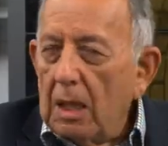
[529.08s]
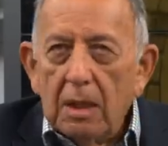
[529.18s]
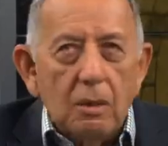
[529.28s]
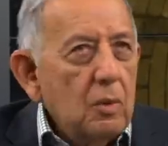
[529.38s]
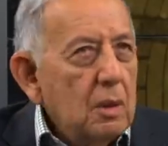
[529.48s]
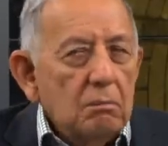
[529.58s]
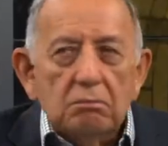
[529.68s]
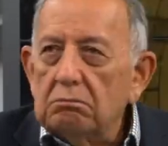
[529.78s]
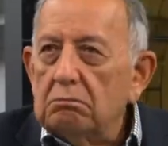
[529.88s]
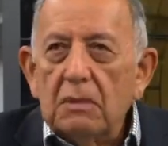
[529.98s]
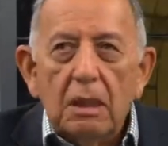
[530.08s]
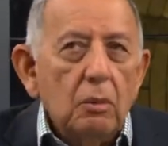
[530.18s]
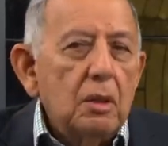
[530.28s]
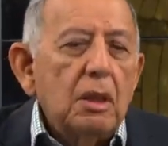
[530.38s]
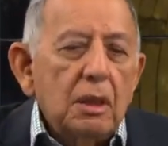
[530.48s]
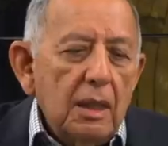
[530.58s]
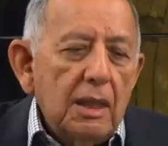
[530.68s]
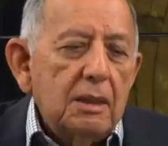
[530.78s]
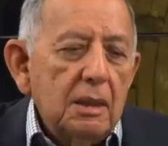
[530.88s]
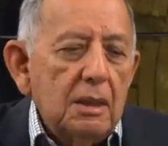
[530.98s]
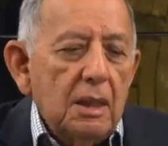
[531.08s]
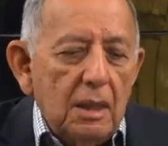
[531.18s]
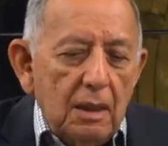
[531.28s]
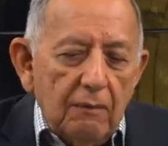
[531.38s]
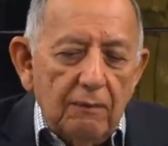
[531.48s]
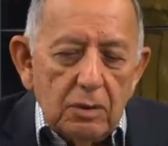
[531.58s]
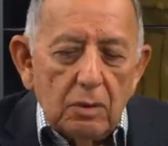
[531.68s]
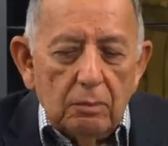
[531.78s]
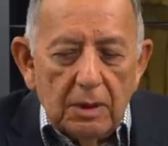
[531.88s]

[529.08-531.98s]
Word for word: And they weren't. They were connected to individual